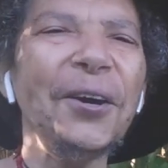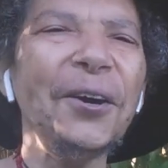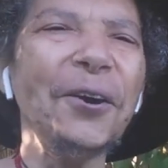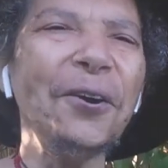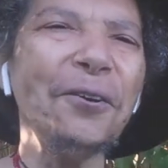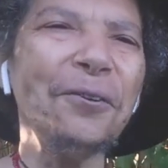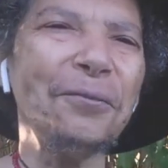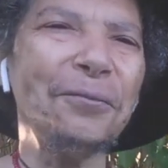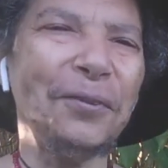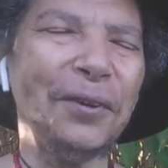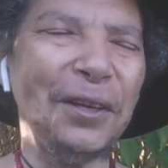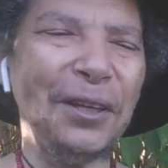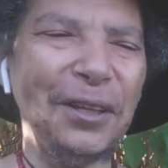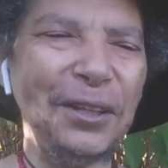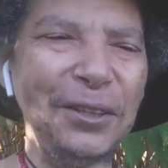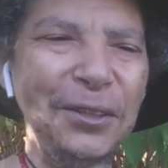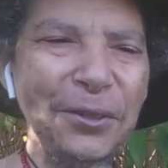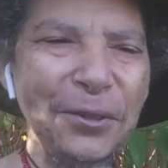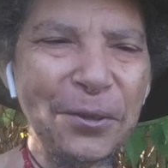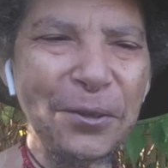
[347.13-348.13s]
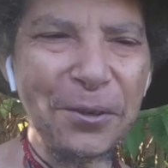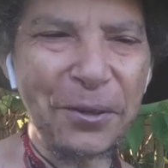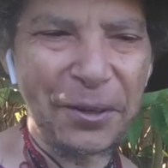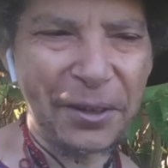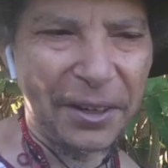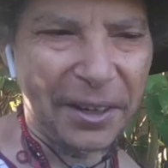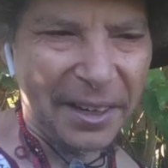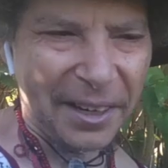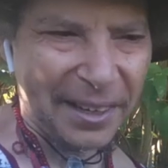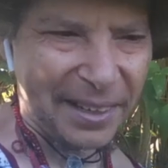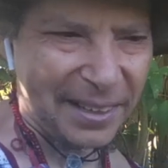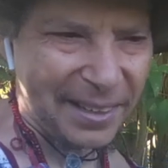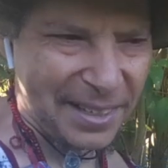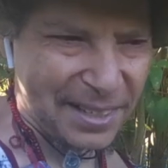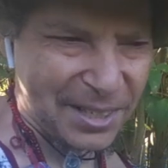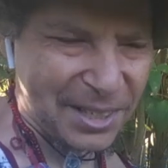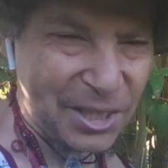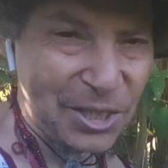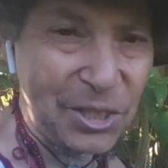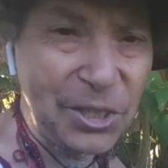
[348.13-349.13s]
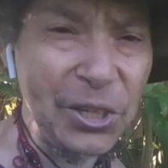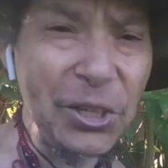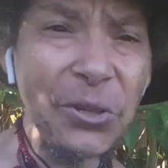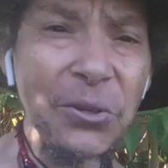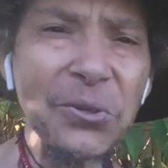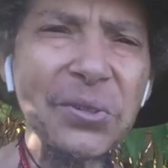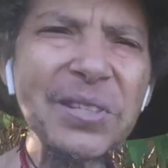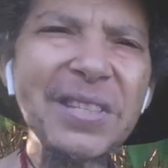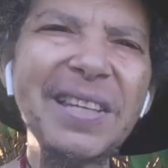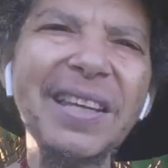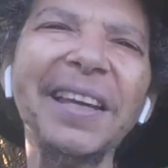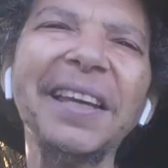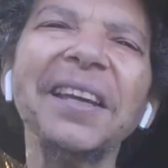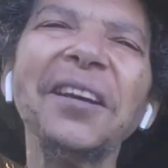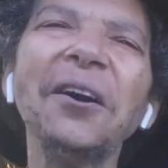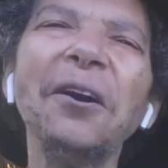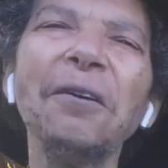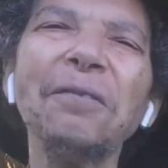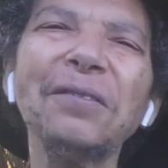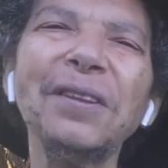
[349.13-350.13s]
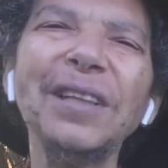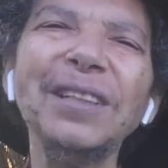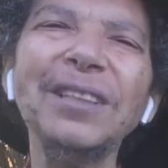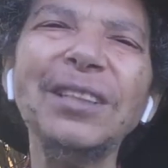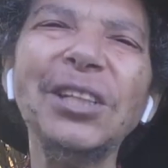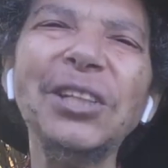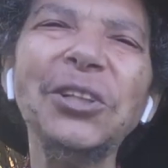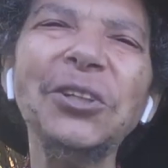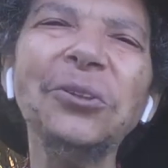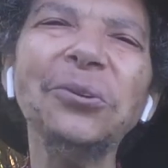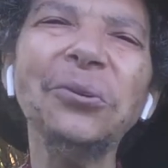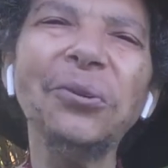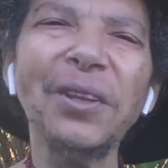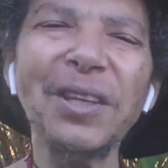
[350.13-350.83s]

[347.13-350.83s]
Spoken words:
of your seducing of the new,